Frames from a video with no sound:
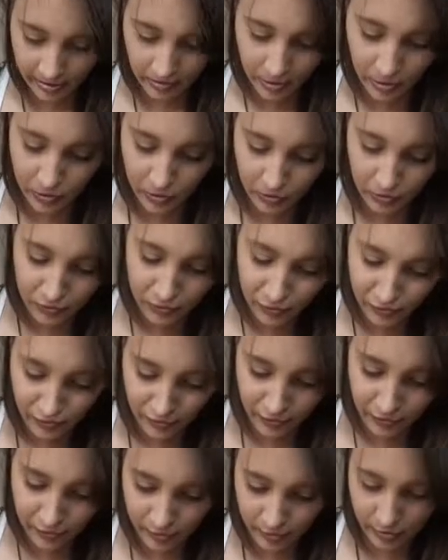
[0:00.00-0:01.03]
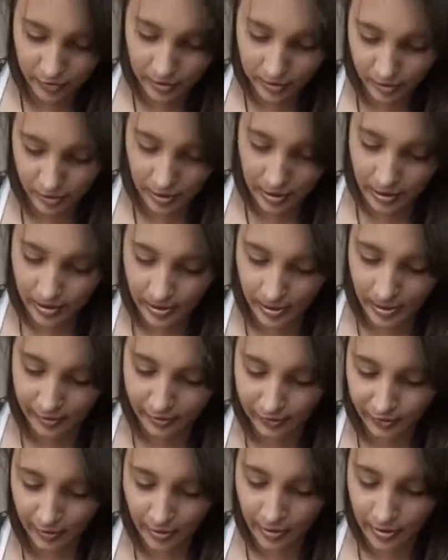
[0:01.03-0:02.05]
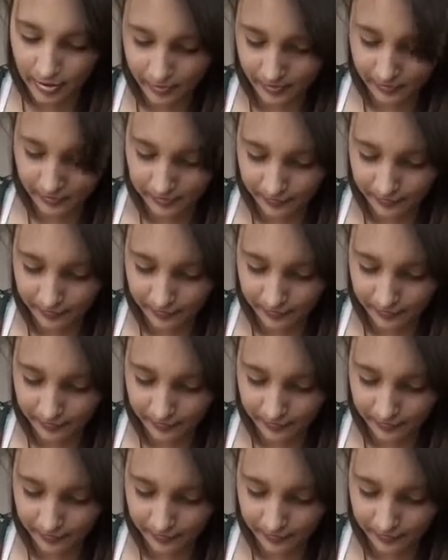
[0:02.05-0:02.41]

in the moulds, and that's it.